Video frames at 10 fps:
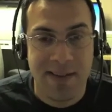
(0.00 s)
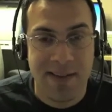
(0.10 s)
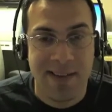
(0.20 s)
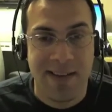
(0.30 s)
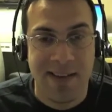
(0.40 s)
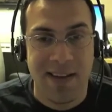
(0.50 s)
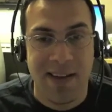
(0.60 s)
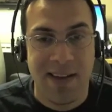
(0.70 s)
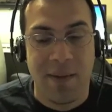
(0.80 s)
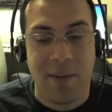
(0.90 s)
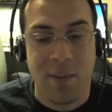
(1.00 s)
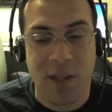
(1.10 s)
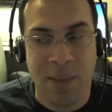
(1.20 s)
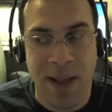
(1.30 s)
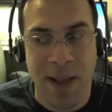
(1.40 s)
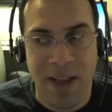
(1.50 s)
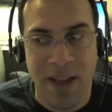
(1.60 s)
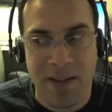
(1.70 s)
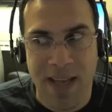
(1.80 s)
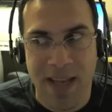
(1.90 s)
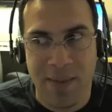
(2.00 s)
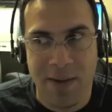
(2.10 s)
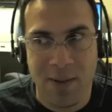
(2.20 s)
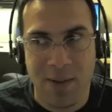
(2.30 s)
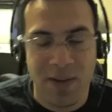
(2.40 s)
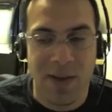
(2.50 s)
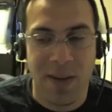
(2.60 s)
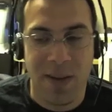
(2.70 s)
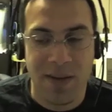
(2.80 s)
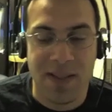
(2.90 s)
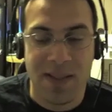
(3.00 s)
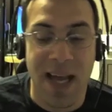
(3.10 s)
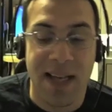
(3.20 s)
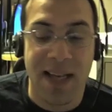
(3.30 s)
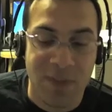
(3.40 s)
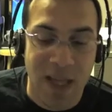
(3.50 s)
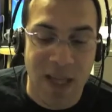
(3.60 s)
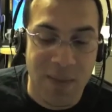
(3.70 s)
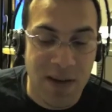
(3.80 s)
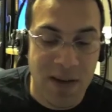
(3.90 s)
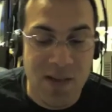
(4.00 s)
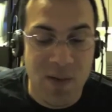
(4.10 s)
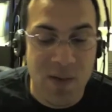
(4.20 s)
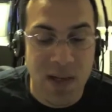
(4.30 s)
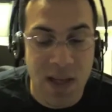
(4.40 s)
Okay. which I'm not even allowed to say, but we'll see what happens. Yes, playbook is run.